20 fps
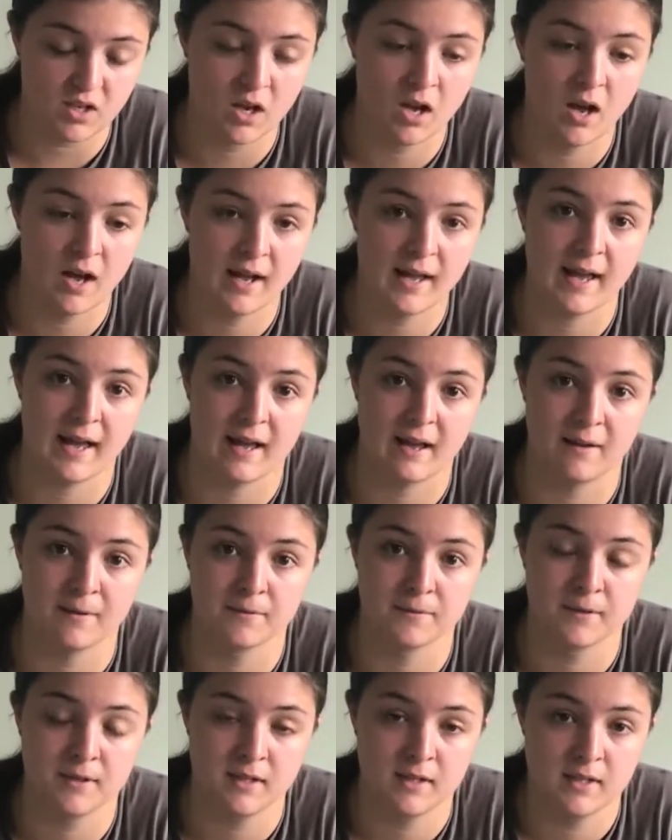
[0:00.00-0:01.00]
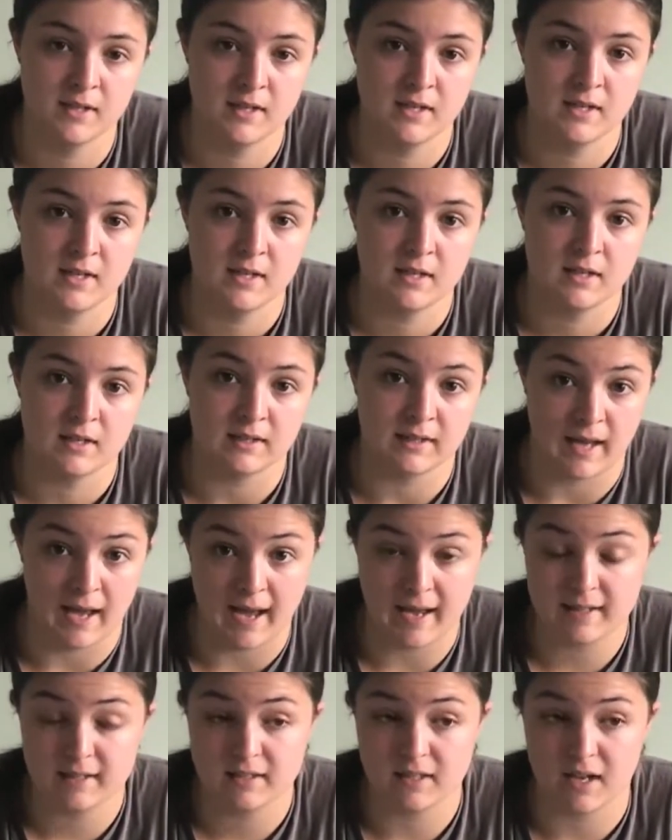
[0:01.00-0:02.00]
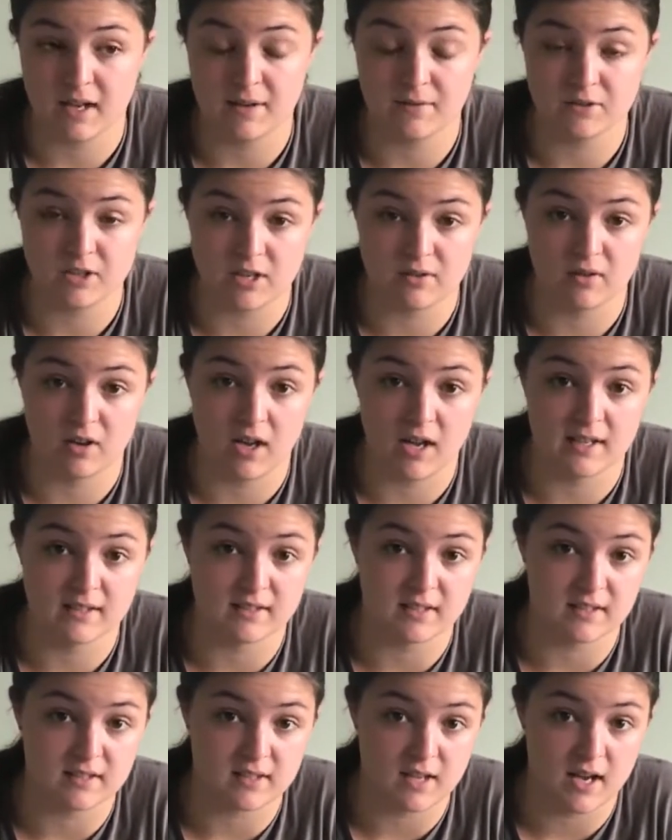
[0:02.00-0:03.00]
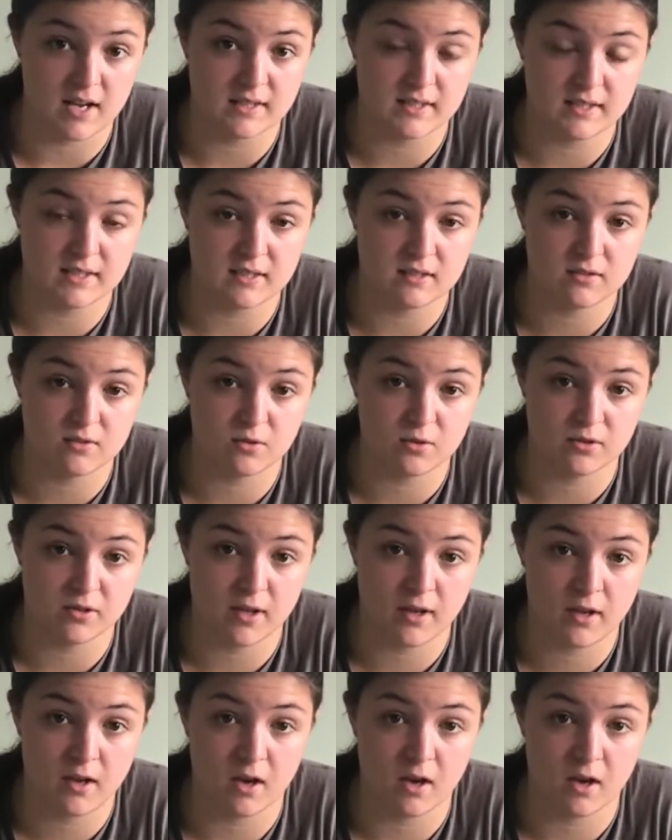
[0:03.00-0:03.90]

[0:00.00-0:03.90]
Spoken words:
I have GAD, I have generalised anxiety disorder.